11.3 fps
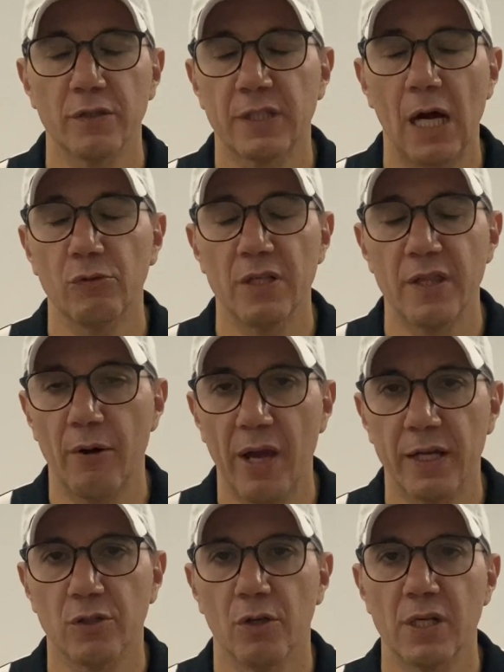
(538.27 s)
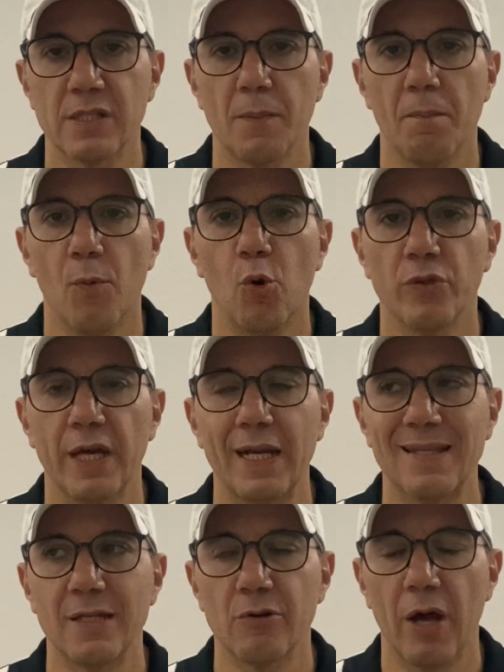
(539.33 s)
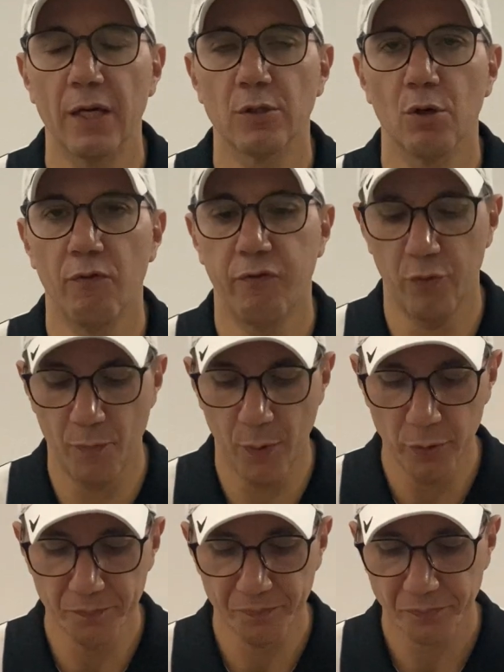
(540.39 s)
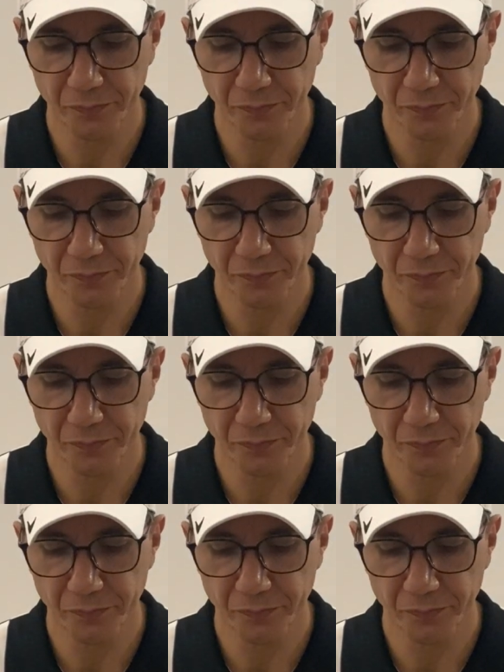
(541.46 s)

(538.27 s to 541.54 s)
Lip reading: scouting director more than a director of football.